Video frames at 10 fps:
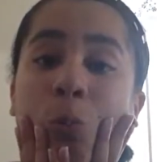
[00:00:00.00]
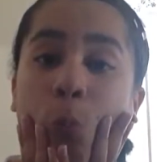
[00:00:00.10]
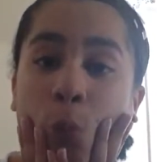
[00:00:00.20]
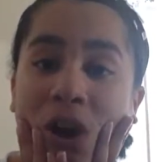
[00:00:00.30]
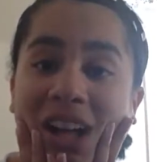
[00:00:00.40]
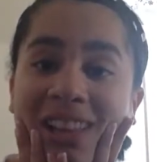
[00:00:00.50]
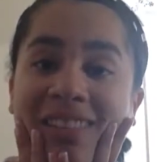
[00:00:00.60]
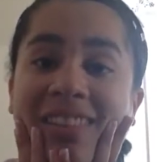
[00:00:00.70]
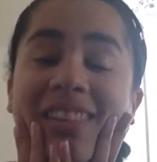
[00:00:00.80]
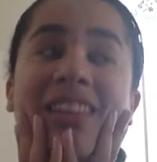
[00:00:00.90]

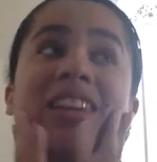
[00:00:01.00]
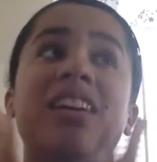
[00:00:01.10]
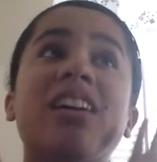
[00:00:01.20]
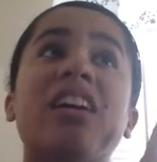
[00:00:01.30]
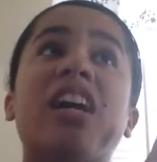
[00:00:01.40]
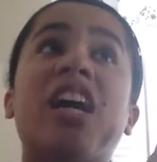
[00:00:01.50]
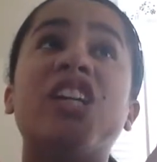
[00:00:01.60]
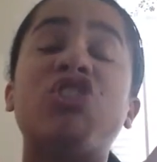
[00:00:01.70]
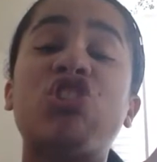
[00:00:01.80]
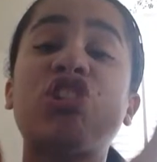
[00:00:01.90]
what
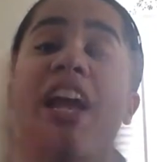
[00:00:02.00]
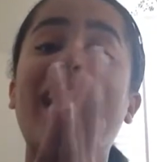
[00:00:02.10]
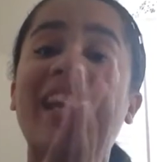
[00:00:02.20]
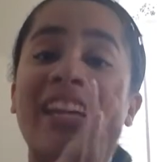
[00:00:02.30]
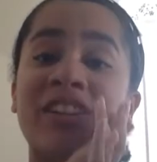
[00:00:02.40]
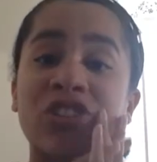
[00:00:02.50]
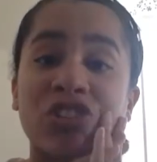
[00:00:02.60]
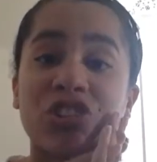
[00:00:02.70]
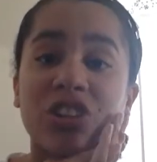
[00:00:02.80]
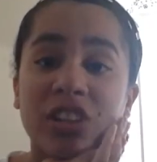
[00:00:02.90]
a
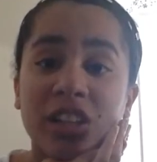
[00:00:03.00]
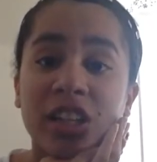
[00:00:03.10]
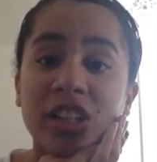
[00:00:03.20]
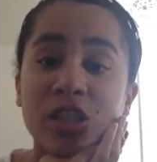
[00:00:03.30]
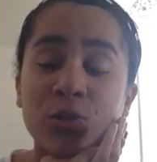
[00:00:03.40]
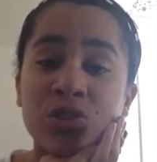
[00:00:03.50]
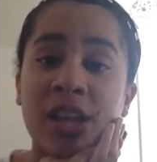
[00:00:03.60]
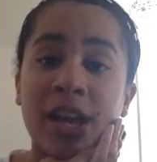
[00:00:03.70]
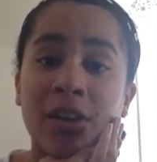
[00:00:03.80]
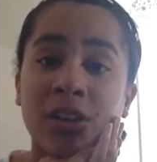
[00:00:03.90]
change in Yu's
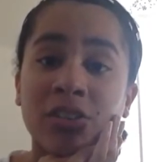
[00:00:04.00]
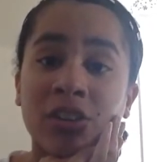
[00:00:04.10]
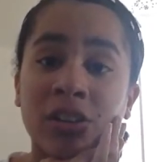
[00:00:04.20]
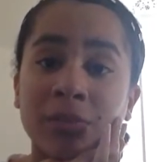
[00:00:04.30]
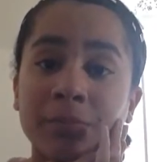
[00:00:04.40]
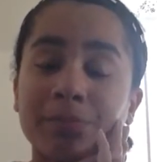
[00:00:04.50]
character.